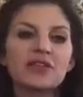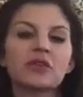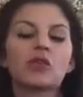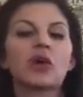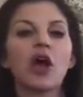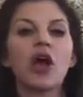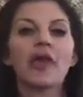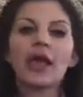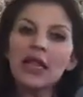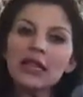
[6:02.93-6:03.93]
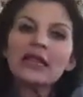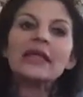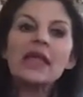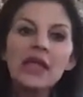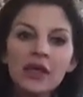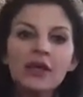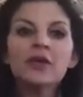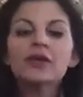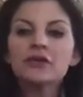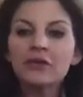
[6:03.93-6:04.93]
We call that clinging,
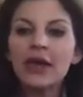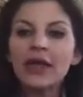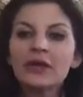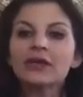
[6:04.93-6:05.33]
right?